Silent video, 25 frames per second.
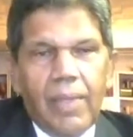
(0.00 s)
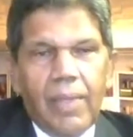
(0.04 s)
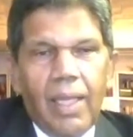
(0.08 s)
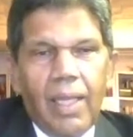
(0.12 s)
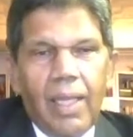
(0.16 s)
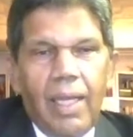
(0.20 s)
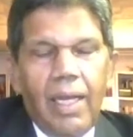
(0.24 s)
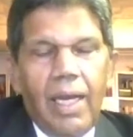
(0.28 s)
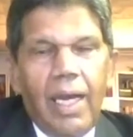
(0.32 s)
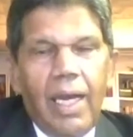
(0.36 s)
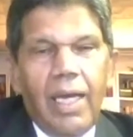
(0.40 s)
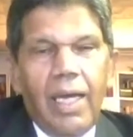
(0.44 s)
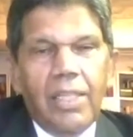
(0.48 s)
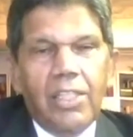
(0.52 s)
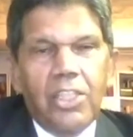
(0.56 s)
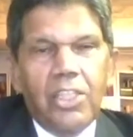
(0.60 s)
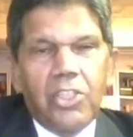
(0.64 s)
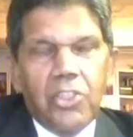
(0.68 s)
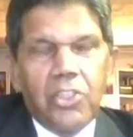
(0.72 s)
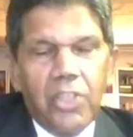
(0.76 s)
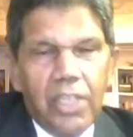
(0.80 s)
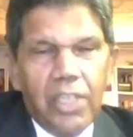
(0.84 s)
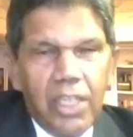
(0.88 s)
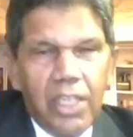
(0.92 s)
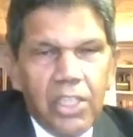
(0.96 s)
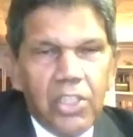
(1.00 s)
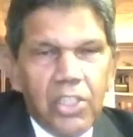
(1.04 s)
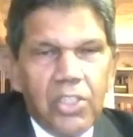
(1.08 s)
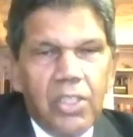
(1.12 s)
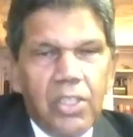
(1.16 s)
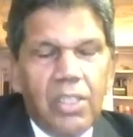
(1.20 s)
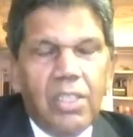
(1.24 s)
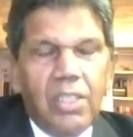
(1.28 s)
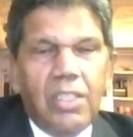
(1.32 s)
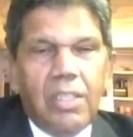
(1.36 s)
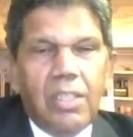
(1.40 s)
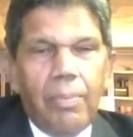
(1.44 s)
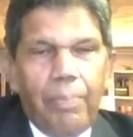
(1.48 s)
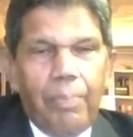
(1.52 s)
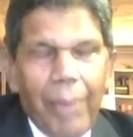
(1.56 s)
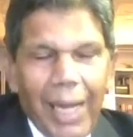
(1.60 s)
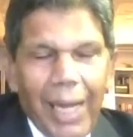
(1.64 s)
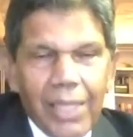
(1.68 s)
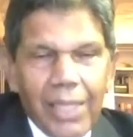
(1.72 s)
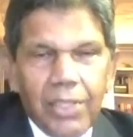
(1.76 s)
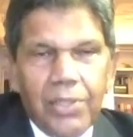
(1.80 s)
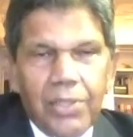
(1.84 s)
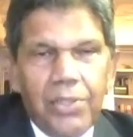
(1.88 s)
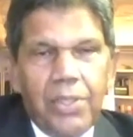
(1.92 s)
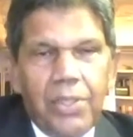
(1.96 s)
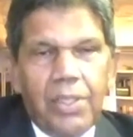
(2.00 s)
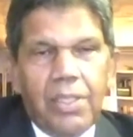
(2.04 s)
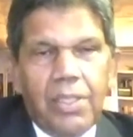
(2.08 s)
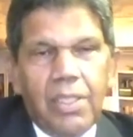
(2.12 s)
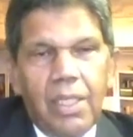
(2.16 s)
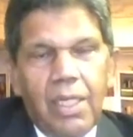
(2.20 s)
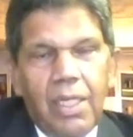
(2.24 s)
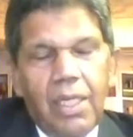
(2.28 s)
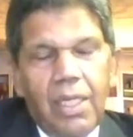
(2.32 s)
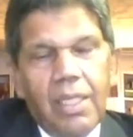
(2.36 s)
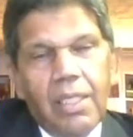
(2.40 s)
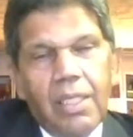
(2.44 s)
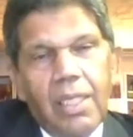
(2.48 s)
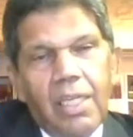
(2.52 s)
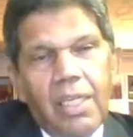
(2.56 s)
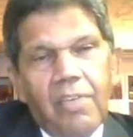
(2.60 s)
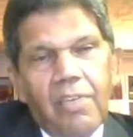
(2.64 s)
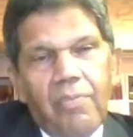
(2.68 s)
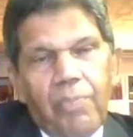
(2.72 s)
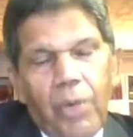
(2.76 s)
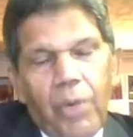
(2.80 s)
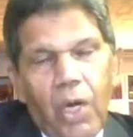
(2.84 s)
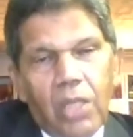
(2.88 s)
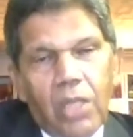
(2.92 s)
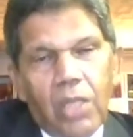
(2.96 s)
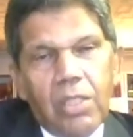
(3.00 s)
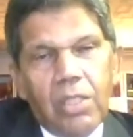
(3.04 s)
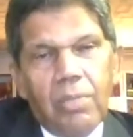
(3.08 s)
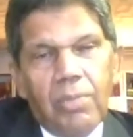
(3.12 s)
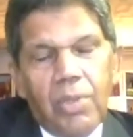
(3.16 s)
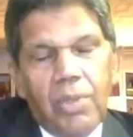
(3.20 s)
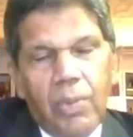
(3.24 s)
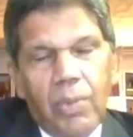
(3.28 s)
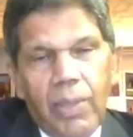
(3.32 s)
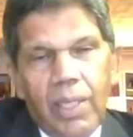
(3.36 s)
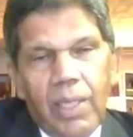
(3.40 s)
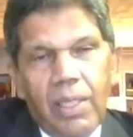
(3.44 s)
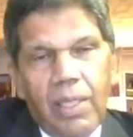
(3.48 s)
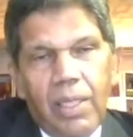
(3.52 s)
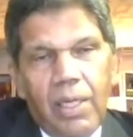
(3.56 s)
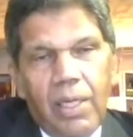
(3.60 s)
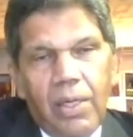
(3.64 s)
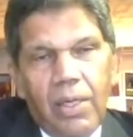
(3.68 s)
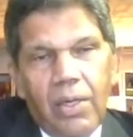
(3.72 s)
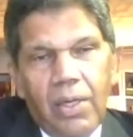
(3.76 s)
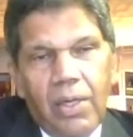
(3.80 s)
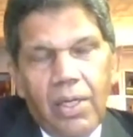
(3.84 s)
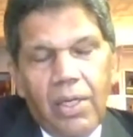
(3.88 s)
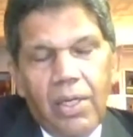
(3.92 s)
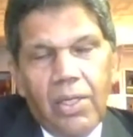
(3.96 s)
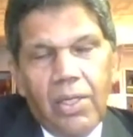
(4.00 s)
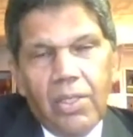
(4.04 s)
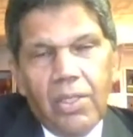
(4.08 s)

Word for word: and the traditions, the patterns that have brought them to where they are.